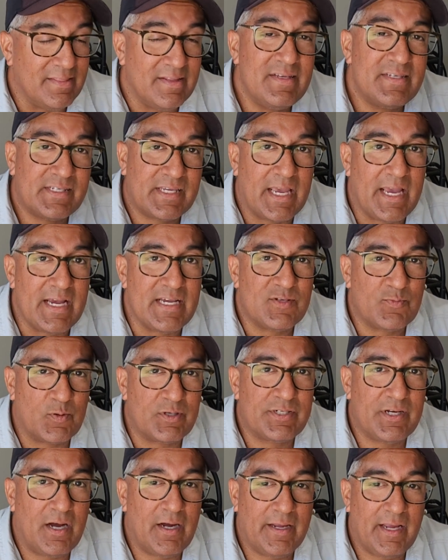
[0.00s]
this case, we're
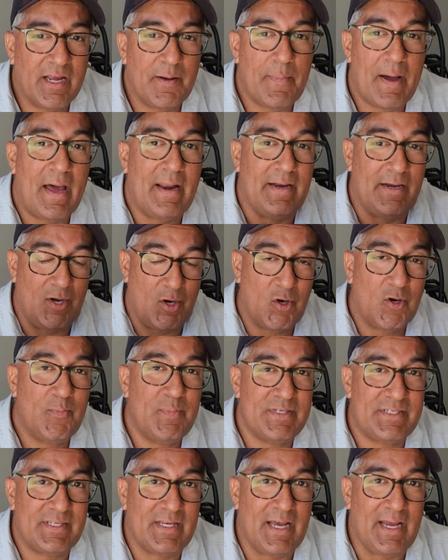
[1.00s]
talking about an
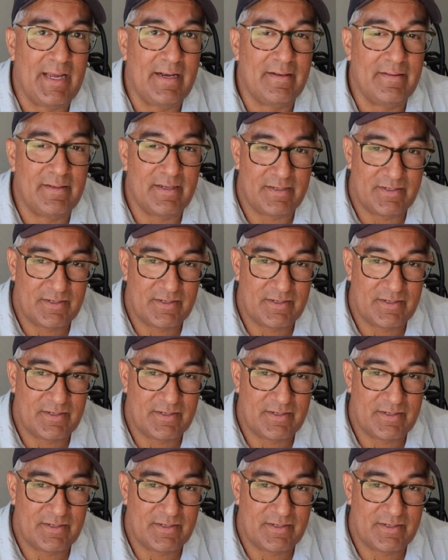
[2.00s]
herbicide that